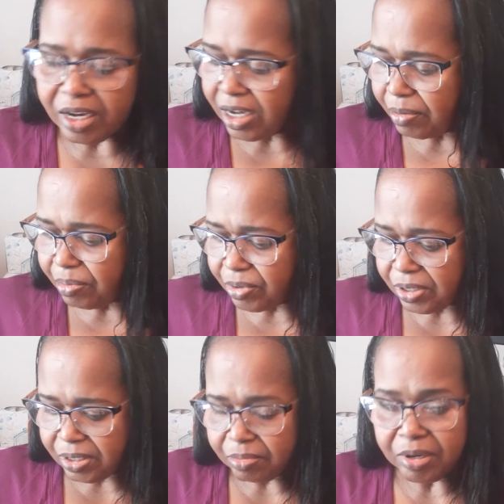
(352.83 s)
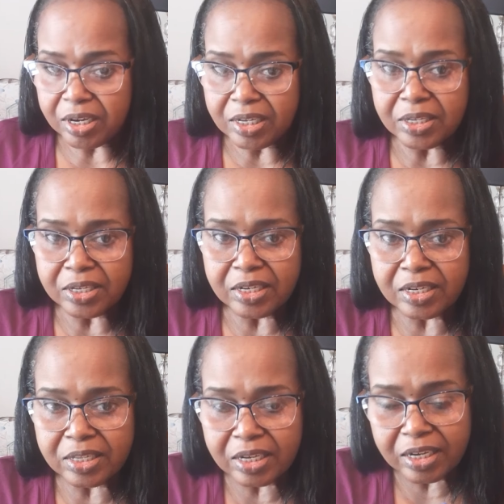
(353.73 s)
I bought some hand
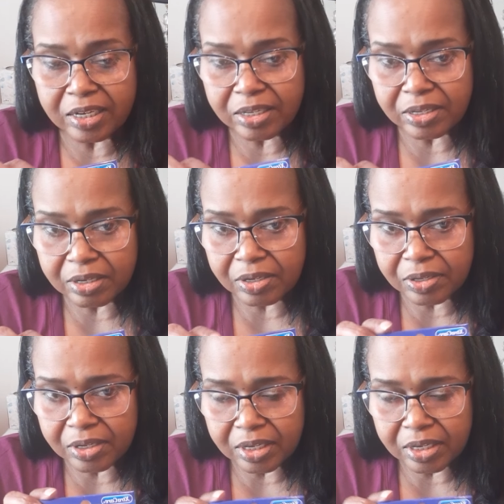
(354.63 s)
sanitizers.